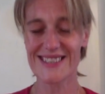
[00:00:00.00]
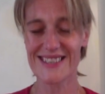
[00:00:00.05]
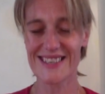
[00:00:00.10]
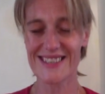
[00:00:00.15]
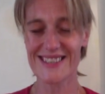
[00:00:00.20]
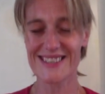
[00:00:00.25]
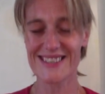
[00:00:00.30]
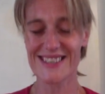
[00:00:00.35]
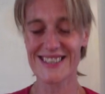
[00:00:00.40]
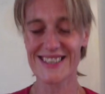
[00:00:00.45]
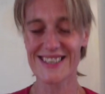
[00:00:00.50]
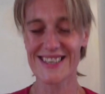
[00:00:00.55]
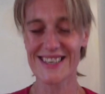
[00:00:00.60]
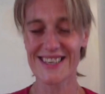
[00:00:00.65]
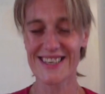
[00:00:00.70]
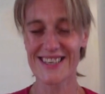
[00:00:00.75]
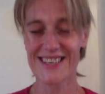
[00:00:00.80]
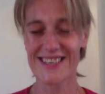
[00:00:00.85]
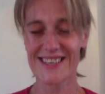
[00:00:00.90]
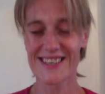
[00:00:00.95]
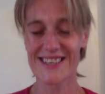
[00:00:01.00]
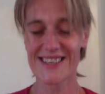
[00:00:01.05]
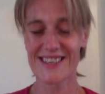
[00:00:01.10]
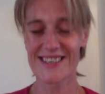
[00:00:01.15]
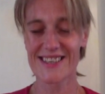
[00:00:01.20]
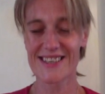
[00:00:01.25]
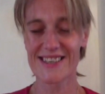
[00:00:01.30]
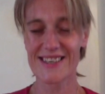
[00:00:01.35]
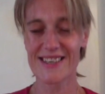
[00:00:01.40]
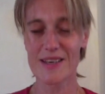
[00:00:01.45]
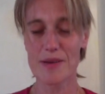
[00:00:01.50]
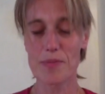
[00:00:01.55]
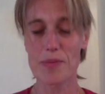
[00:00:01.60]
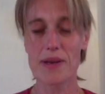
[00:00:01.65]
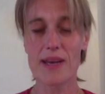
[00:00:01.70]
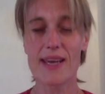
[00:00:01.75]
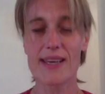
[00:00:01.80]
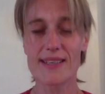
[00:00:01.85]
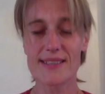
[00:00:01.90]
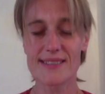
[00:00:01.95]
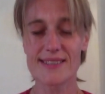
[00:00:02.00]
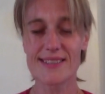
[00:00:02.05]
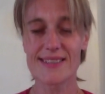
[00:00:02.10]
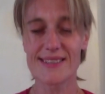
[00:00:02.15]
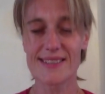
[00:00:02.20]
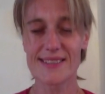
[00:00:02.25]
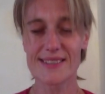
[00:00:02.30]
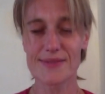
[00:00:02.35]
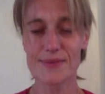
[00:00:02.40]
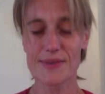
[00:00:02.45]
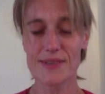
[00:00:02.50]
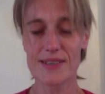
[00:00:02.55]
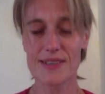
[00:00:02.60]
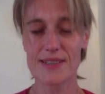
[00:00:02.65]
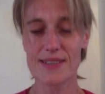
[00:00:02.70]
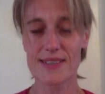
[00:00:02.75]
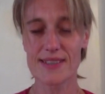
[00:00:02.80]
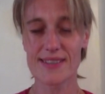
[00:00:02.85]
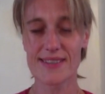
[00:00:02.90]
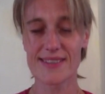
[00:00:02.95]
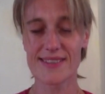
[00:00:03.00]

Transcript: nature a place in this world.